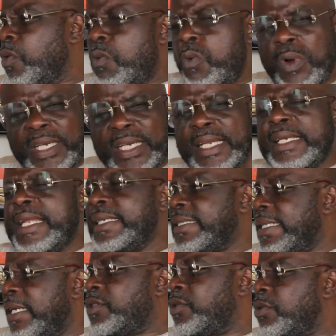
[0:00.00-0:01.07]
who did the
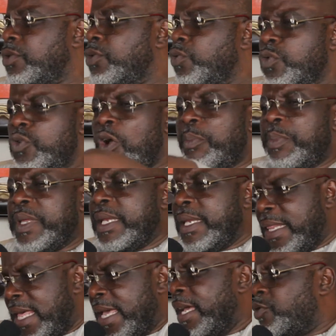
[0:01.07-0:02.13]
statutes, you will not be
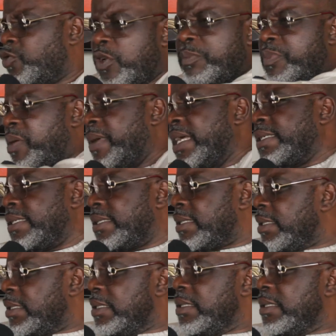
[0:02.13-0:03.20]
there to implement it.